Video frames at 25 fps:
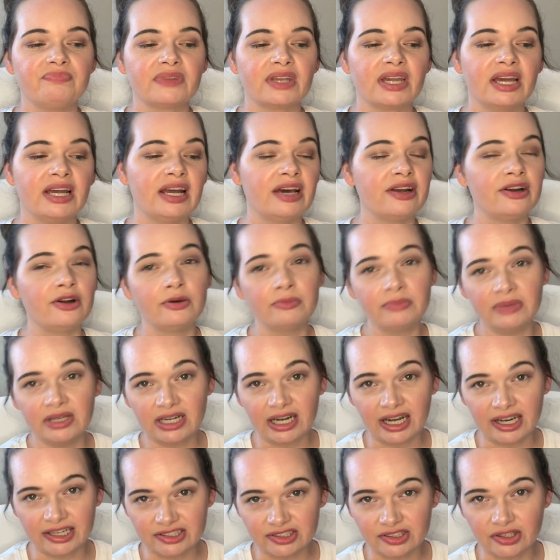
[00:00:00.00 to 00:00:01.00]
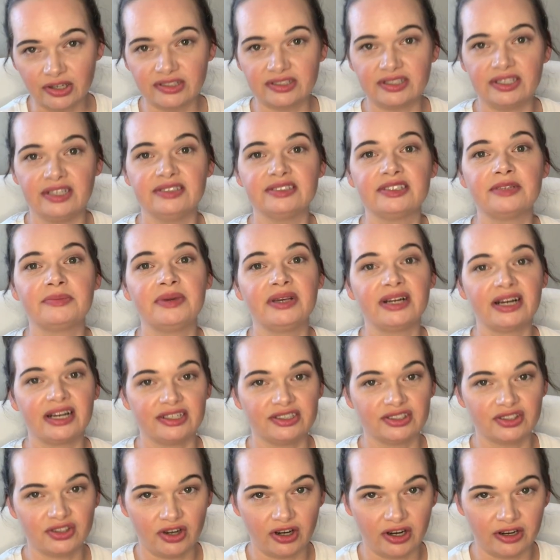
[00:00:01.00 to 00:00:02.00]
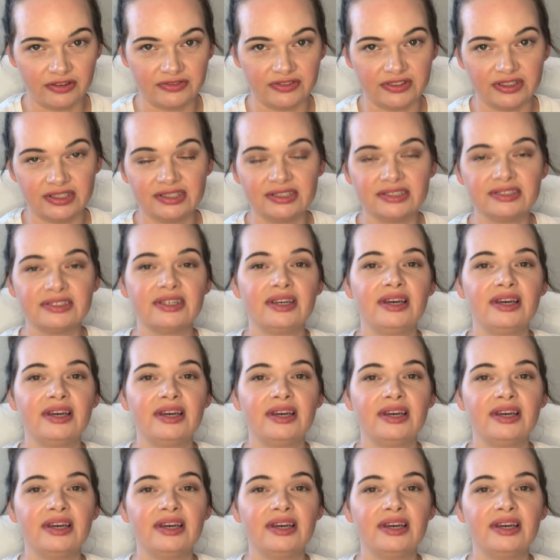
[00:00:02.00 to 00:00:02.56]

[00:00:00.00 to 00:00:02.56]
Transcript: And I don't mean iced lattes, I mean iced coffees.